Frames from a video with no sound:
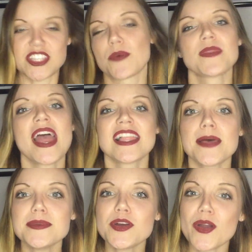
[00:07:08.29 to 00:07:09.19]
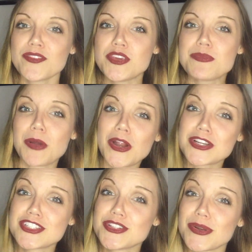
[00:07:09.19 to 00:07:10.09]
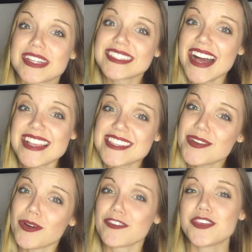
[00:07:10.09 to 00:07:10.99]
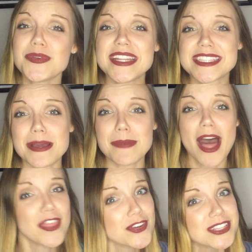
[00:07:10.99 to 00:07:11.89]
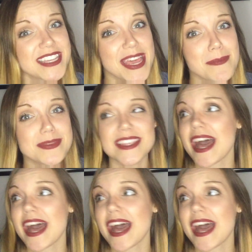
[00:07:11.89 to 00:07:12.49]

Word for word: So let me know if you purged your closet or if you need some other tips.